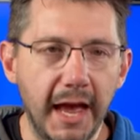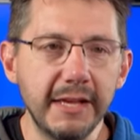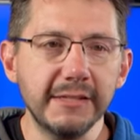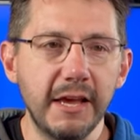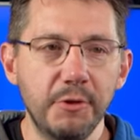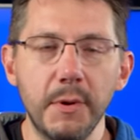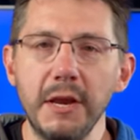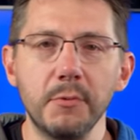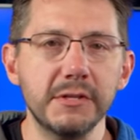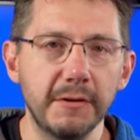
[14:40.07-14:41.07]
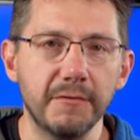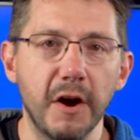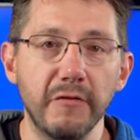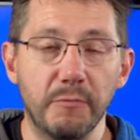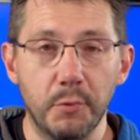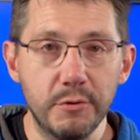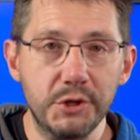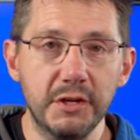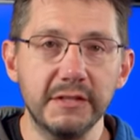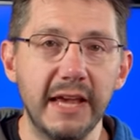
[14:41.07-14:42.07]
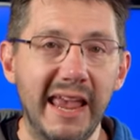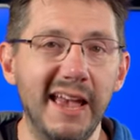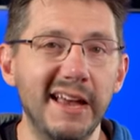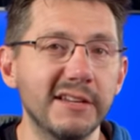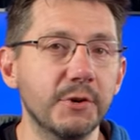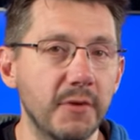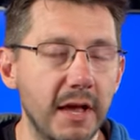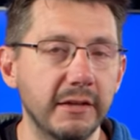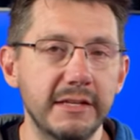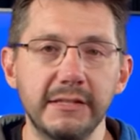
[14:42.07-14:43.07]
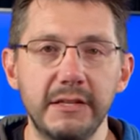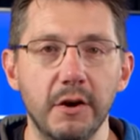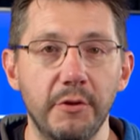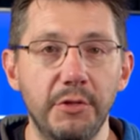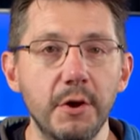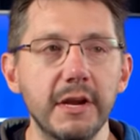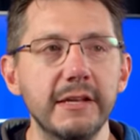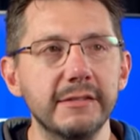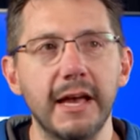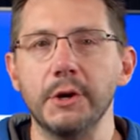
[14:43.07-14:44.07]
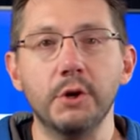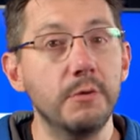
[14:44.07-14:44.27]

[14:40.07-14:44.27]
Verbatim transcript: has a 3D printing farm of Prusias and Creality CR30s that